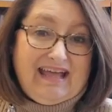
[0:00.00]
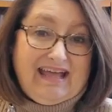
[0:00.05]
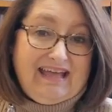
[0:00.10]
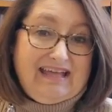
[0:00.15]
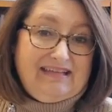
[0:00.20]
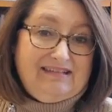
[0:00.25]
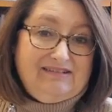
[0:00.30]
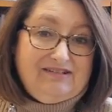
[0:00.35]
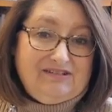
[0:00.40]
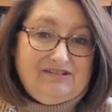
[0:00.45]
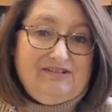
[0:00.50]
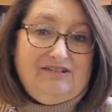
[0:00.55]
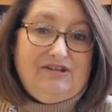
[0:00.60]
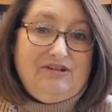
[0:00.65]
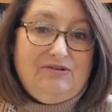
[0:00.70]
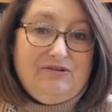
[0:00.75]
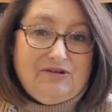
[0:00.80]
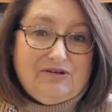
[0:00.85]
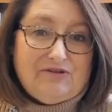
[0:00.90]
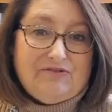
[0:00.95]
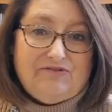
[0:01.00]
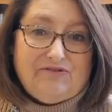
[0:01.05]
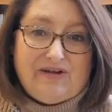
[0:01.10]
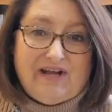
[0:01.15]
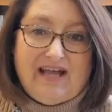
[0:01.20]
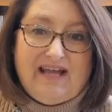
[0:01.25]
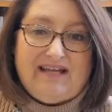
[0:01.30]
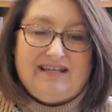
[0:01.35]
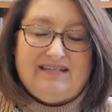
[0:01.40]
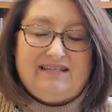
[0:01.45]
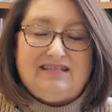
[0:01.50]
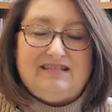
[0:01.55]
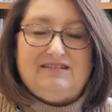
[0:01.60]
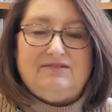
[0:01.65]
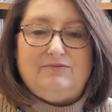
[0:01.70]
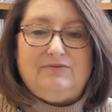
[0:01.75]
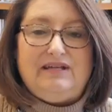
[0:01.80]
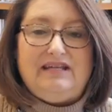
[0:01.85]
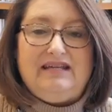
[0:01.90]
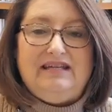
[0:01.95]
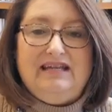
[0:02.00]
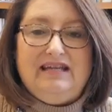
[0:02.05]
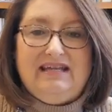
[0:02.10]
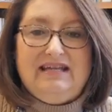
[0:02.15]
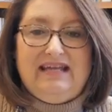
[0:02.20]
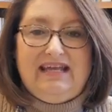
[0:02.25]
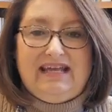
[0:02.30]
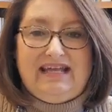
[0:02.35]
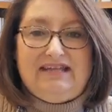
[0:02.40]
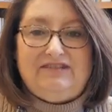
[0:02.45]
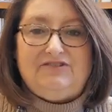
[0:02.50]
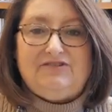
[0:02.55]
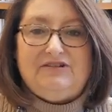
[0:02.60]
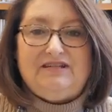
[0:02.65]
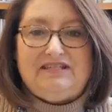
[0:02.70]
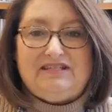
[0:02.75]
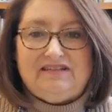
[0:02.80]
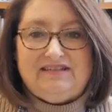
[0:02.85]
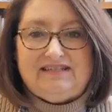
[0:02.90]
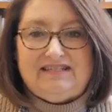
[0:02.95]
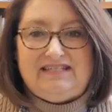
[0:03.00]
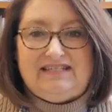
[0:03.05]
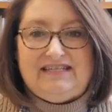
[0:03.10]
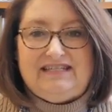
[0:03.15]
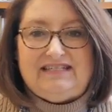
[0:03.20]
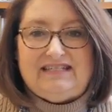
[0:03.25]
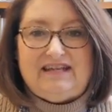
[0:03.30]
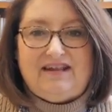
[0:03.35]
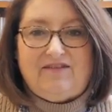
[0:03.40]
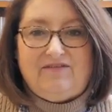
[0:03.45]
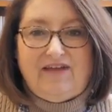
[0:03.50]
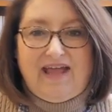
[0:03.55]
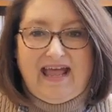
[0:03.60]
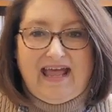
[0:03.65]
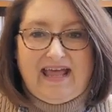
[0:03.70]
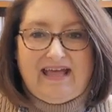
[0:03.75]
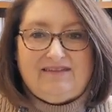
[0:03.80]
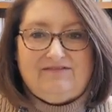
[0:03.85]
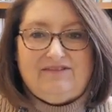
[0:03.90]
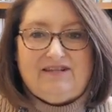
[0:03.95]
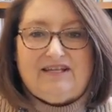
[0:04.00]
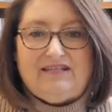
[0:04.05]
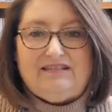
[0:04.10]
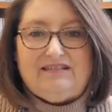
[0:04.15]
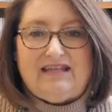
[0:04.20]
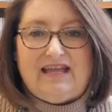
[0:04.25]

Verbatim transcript: a new year for us as we enter into the season of Advent.